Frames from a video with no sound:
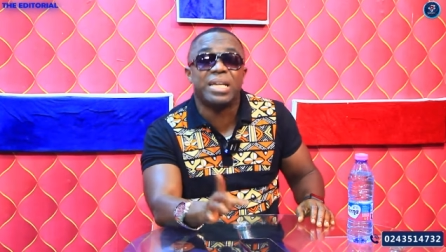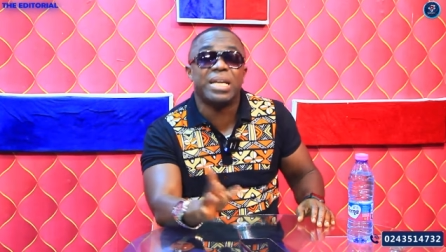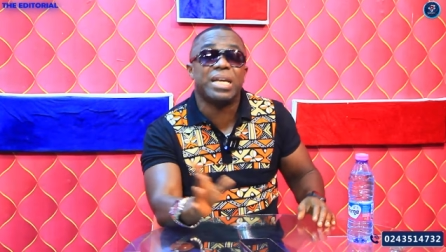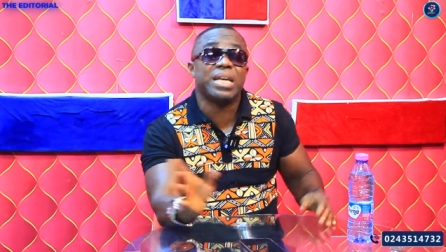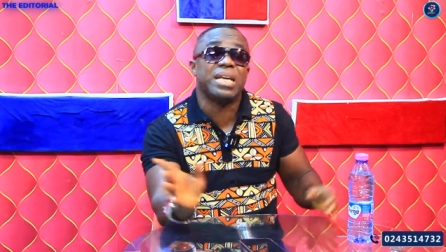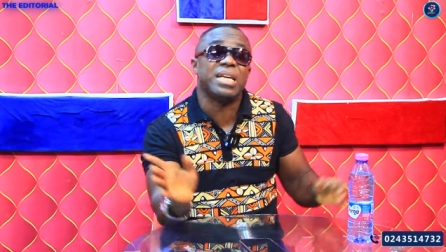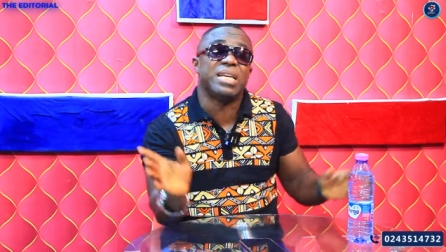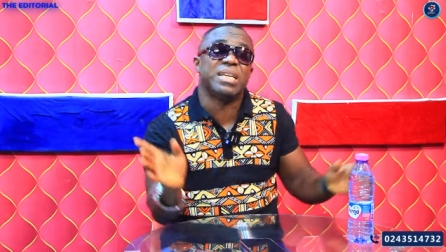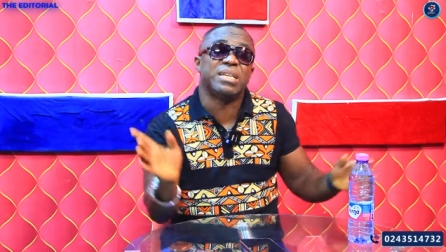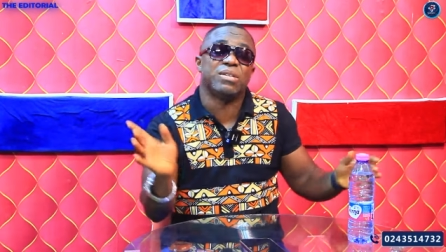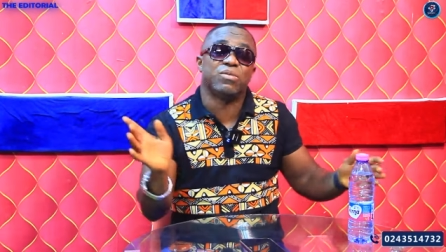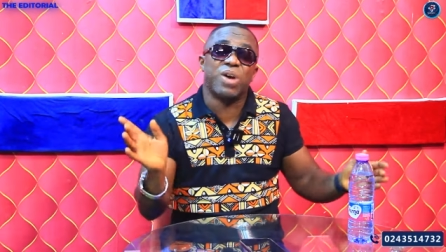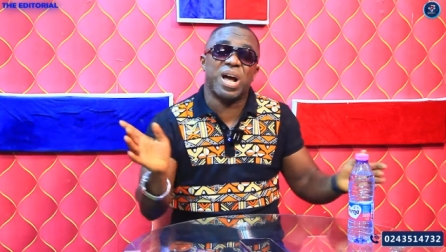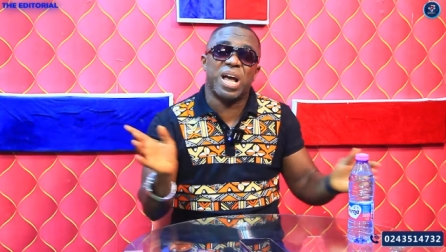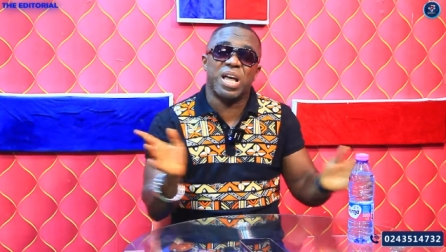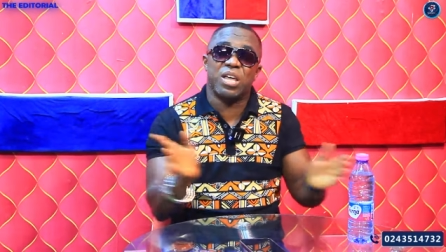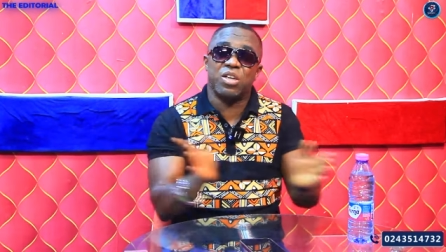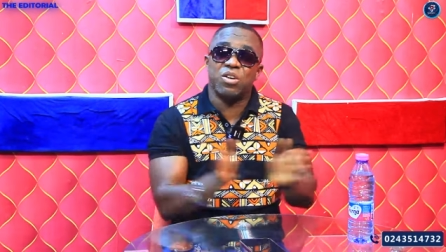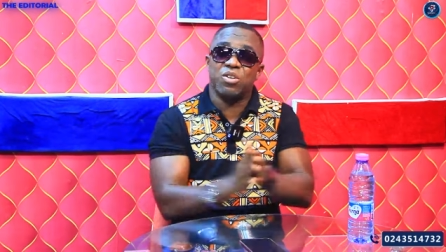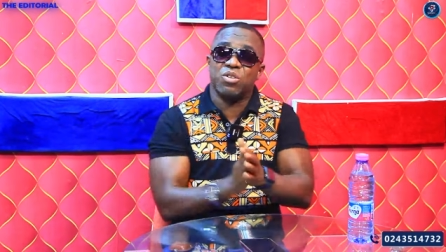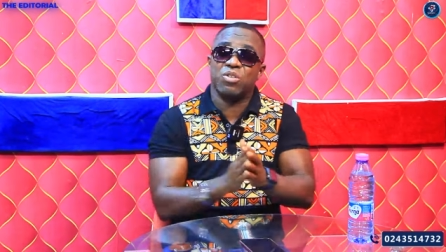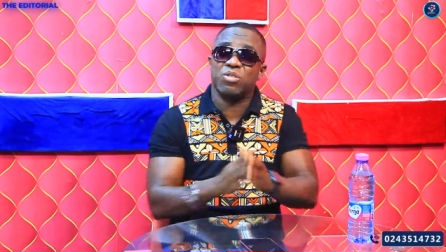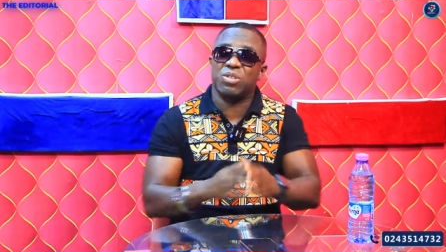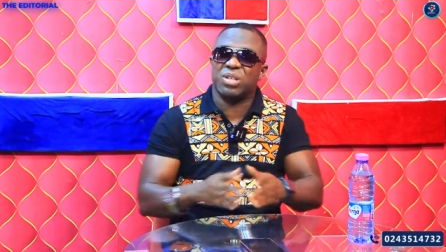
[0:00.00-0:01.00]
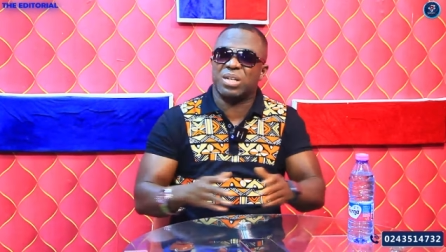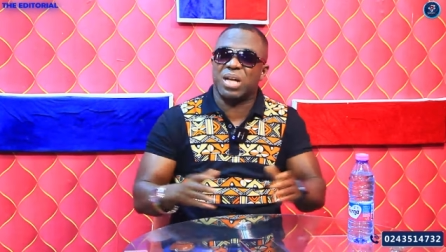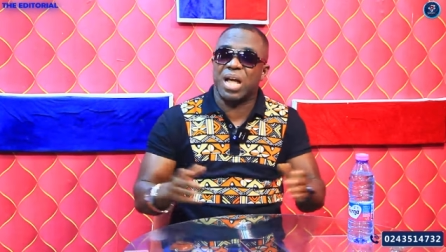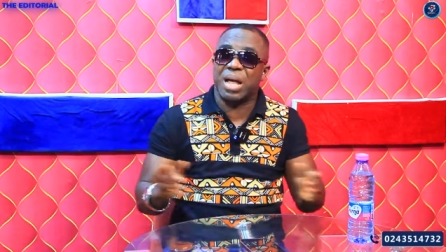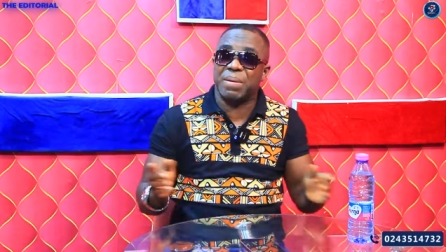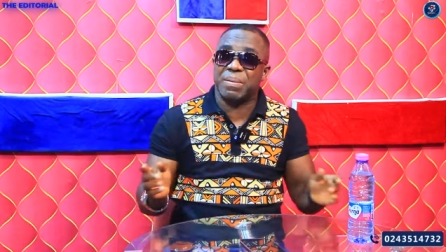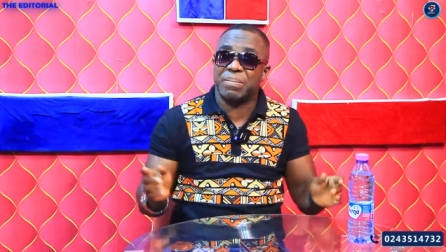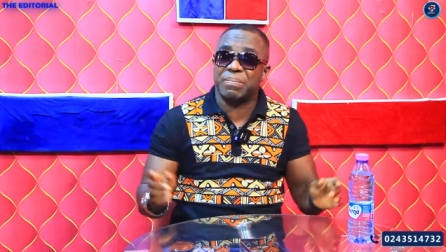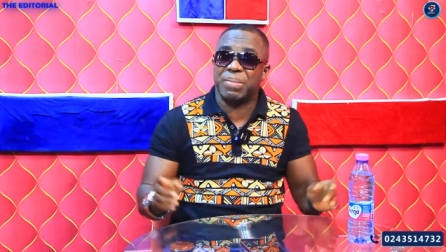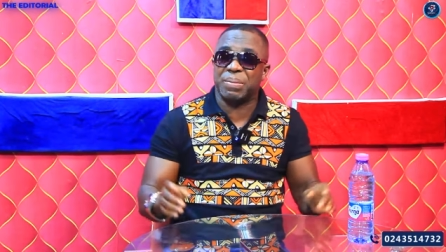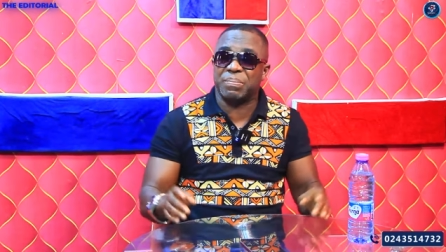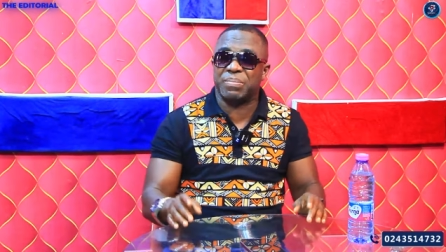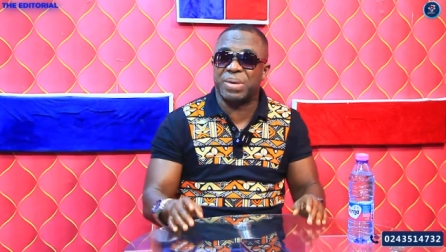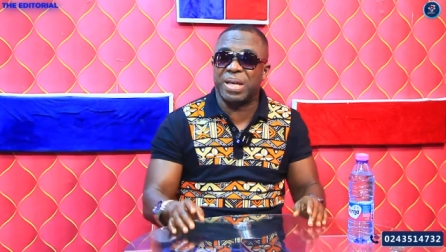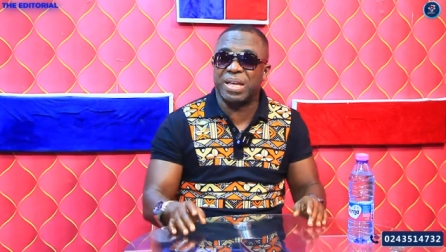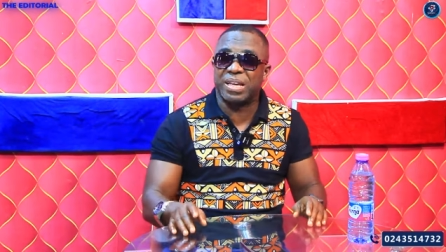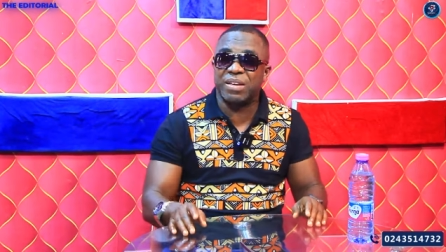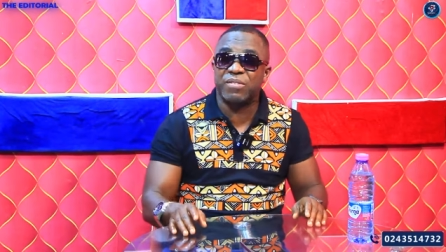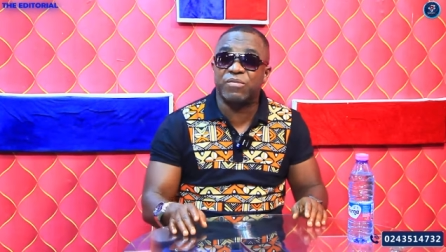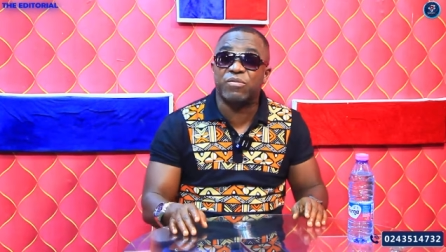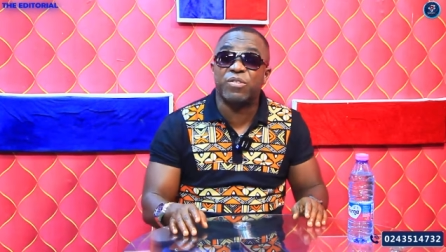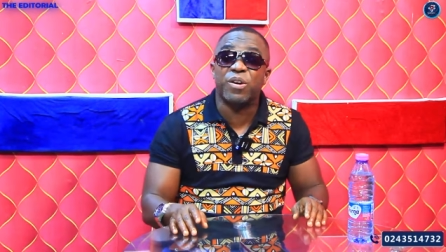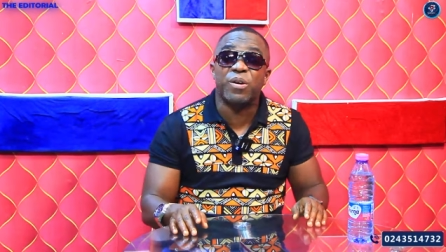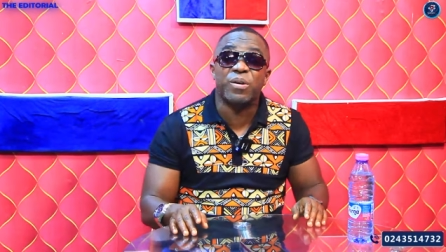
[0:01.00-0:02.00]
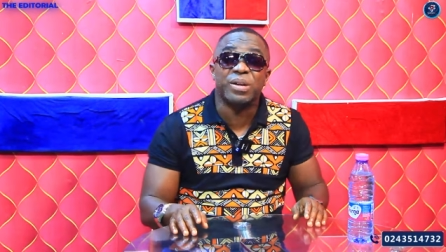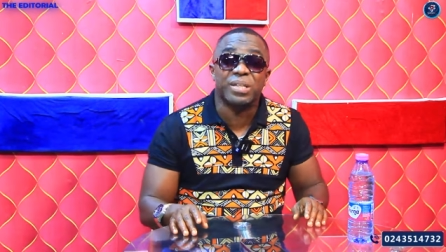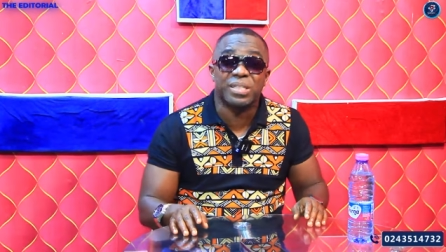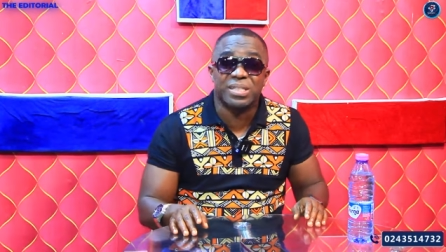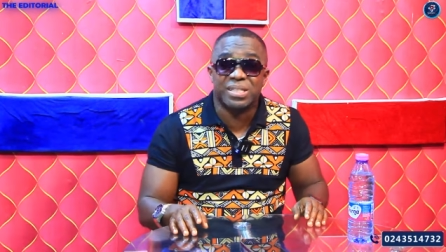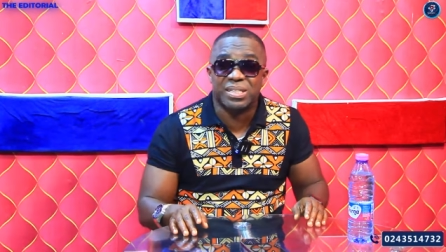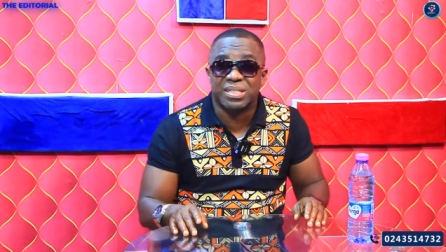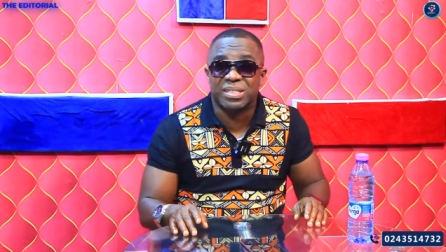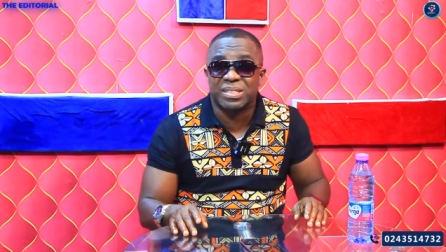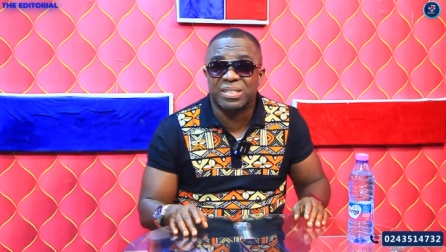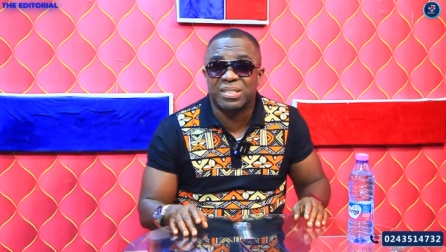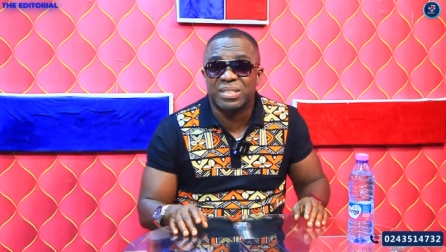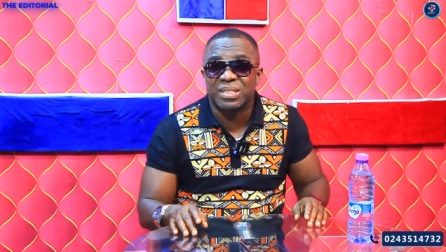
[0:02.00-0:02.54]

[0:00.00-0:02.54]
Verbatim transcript: Hey, why are you begging for it?